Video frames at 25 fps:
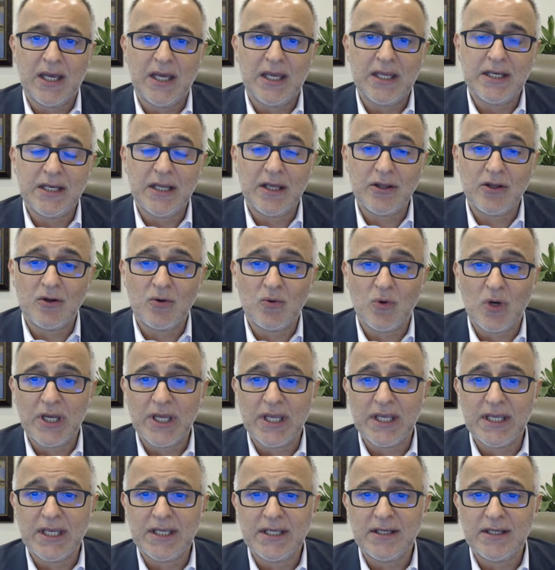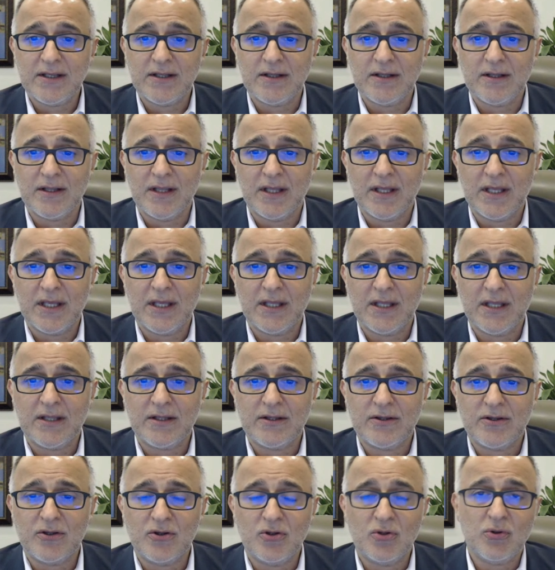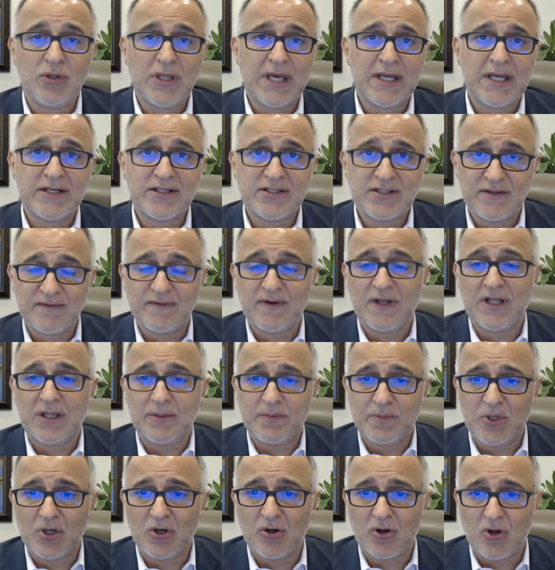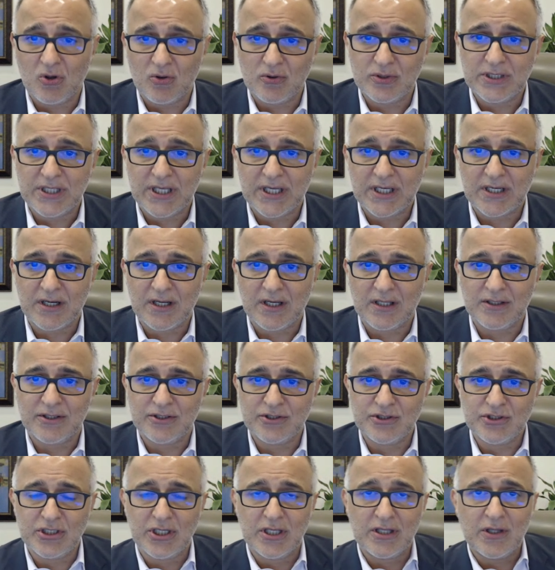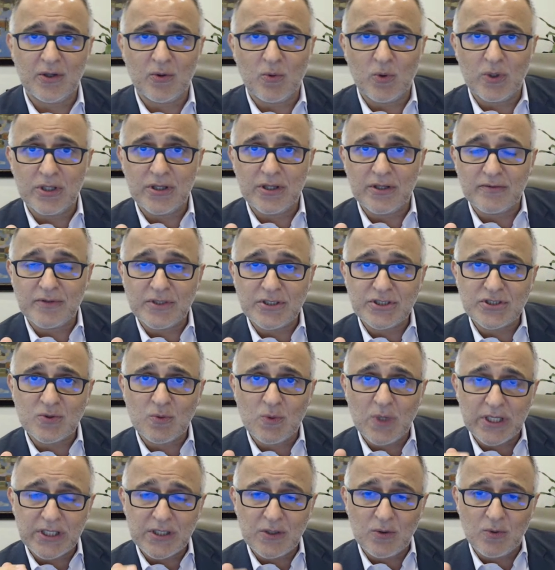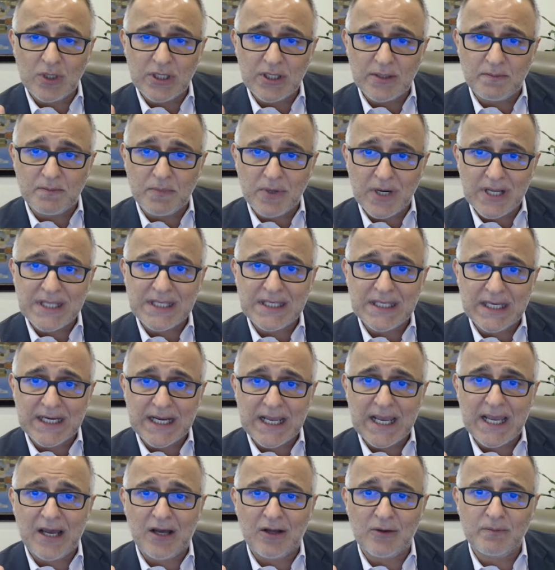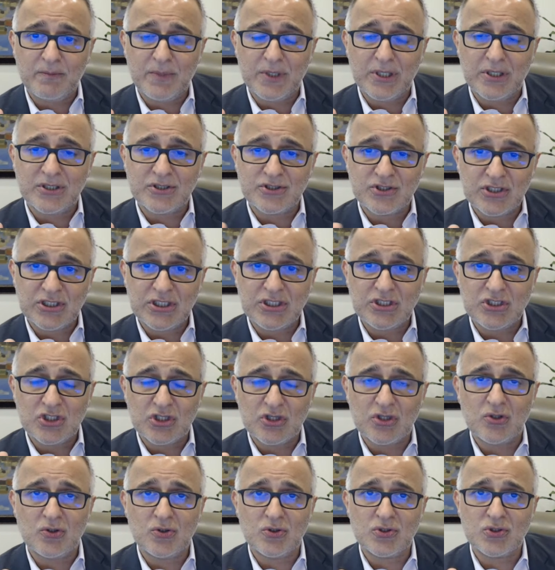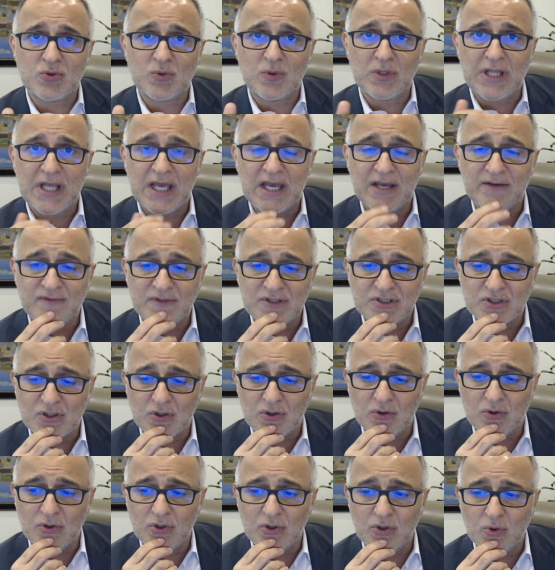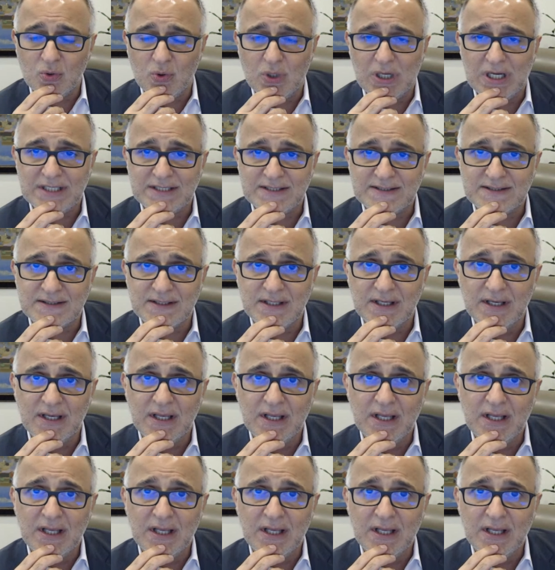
Another way to do that is develop your own technology. And the reason why you want to break it out, because each of those will have its own nuance.